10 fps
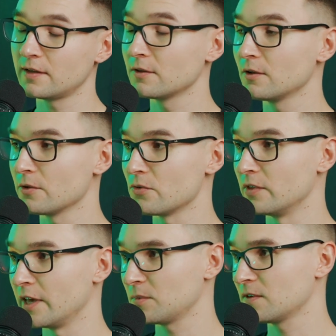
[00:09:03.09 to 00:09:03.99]
technology
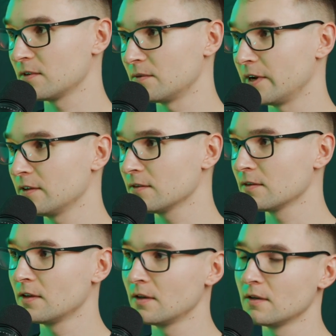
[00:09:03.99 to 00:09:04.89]
debt, right?
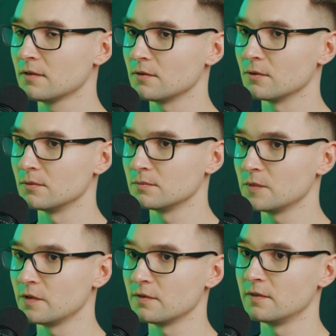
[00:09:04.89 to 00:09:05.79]
So this is